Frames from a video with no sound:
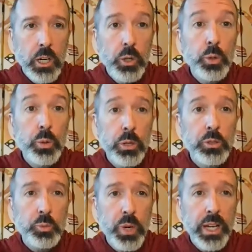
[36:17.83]
who
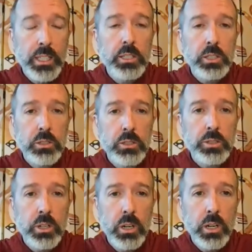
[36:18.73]
those practitioners
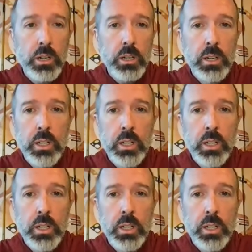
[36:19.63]
are,